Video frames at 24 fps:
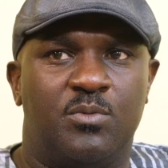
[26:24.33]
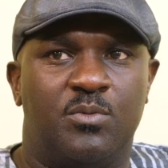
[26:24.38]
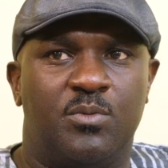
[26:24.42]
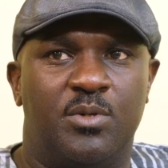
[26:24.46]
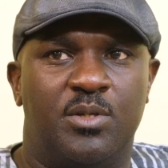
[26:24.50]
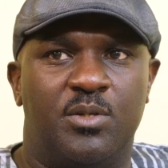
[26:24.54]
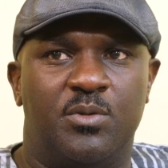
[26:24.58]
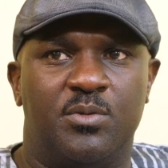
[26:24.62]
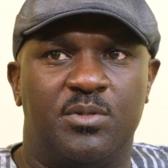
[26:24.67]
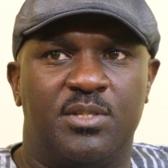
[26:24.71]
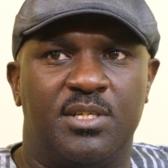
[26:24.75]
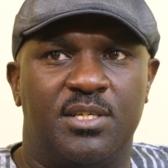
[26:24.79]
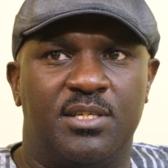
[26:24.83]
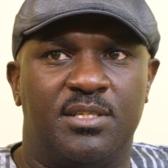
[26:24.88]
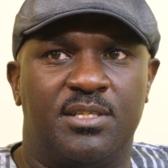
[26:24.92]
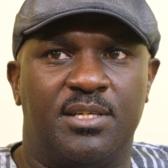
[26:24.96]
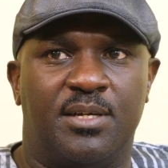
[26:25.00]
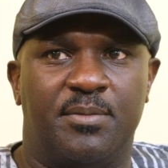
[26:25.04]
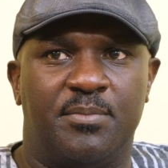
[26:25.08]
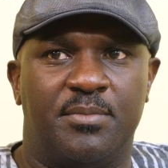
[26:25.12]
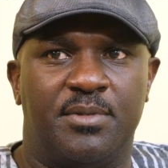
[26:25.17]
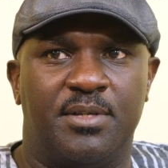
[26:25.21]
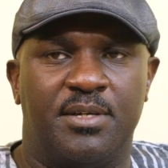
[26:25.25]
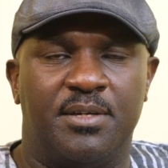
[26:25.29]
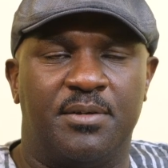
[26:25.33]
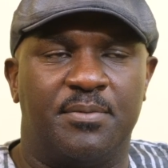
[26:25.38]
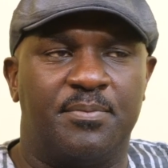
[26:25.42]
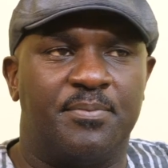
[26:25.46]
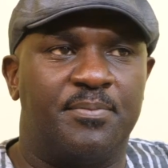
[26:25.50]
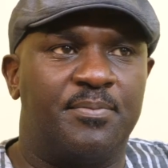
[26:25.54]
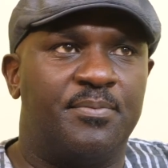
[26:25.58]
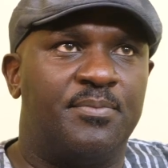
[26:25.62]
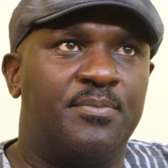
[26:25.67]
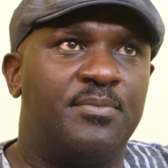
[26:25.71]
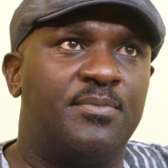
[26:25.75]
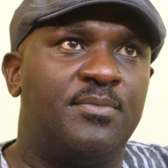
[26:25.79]
when you say something.
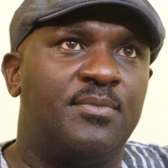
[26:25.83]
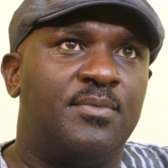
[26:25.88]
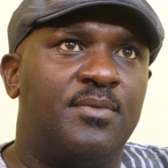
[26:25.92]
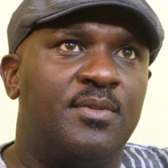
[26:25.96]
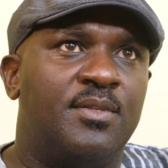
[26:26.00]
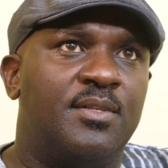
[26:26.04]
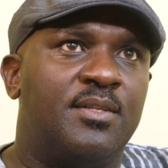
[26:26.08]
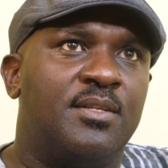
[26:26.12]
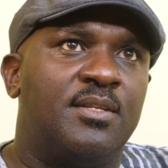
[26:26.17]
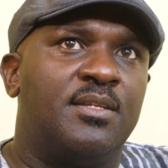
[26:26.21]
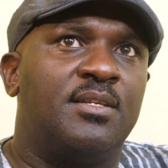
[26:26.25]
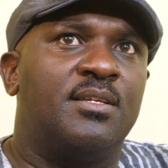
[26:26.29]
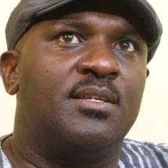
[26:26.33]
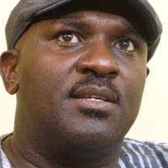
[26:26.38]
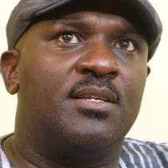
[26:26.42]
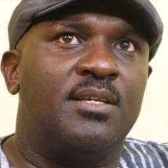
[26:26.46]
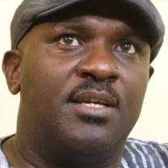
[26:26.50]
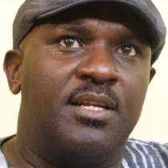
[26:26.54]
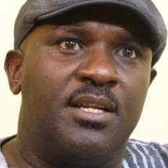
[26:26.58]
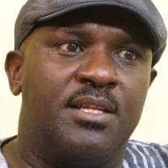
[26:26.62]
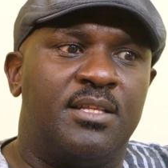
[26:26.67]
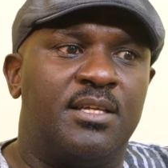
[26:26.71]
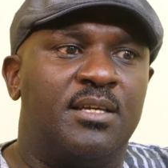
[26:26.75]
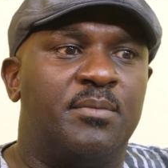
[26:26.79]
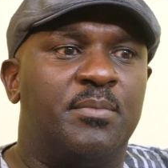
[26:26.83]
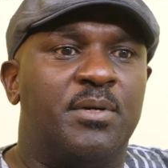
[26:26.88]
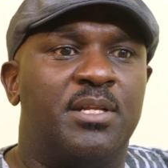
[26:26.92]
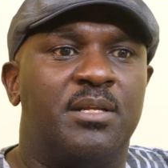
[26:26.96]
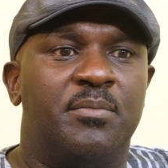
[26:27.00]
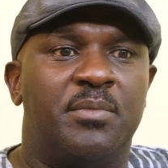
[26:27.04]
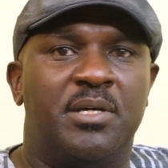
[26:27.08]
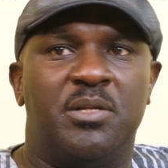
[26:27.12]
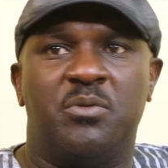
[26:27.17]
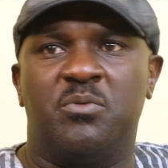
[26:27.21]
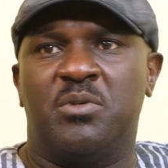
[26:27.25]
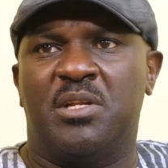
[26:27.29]
And I think many
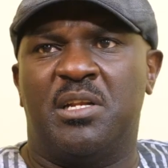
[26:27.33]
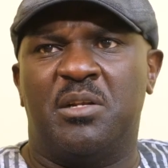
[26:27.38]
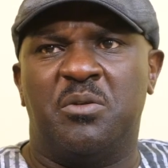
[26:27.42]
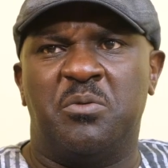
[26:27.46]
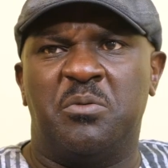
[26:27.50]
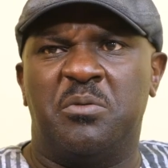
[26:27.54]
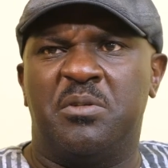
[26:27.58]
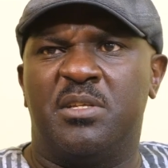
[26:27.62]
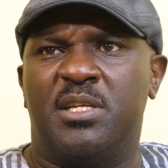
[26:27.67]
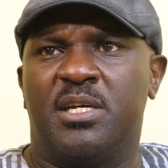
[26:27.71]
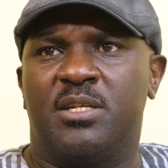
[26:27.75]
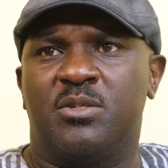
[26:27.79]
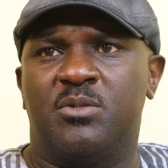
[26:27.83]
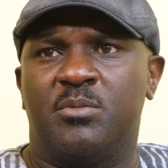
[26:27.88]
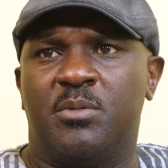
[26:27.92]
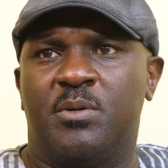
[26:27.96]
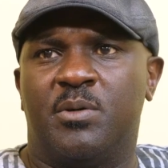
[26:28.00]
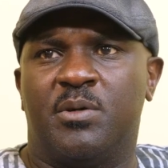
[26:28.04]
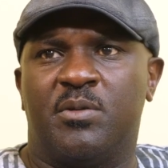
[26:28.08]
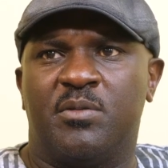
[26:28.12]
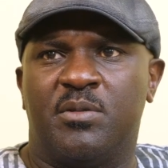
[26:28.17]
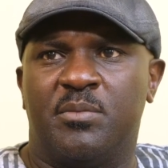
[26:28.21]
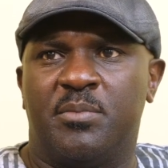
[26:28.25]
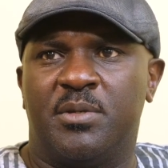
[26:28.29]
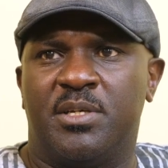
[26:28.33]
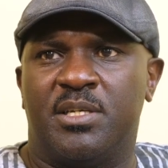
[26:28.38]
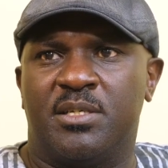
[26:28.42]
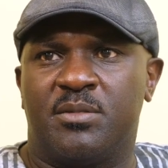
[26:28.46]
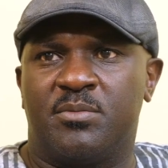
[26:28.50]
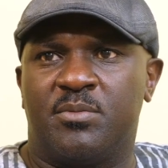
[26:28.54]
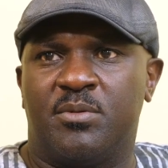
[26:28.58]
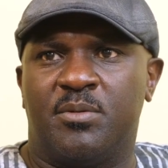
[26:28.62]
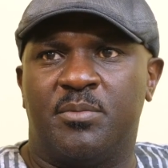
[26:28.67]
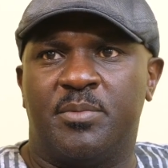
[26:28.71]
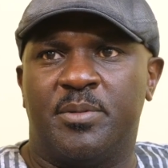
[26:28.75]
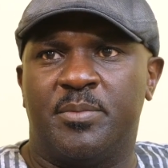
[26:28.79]
men would allude that to be one of the biggest
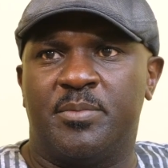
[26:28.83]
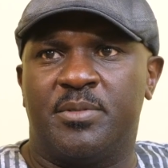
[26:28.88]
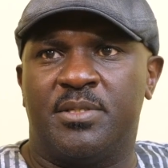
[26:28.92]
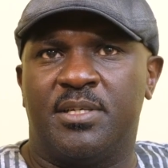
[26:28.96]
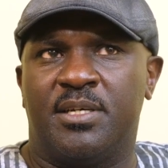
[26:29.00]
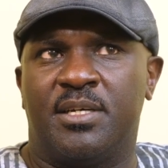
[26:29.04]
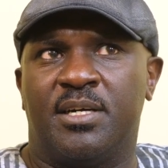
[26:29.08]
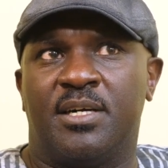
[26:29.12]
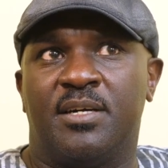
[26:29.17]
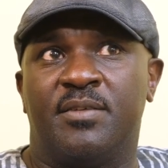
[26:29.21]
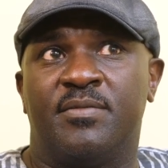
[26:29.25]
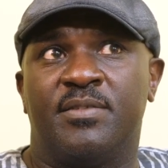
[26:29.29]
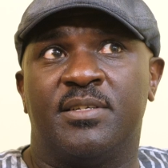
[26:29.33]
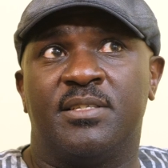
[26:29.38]
problems they have.